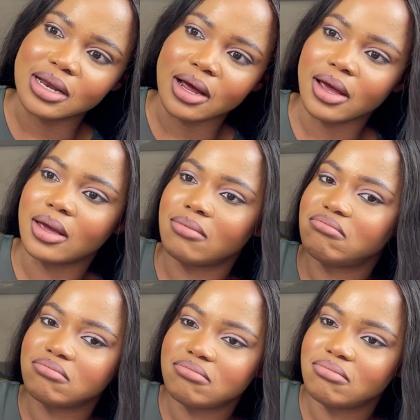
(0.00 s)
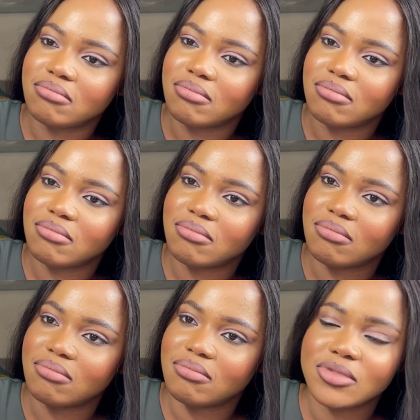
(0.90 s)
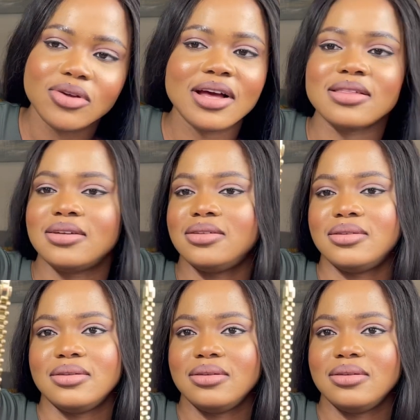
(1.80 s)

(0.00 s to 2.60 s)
like, look at this.